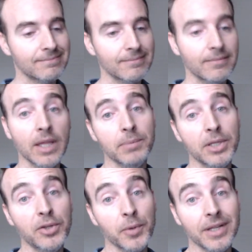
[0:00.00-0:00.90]
they'd be
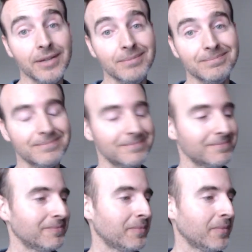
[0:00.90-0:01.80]
doing it.
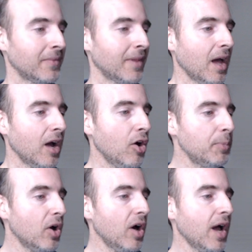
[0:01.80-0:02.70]
I hope
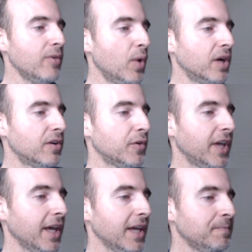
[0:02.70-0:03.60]
you all have a wonderful
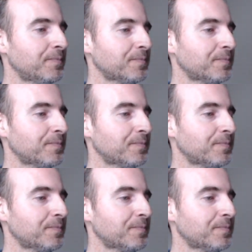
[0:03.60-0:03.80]
day,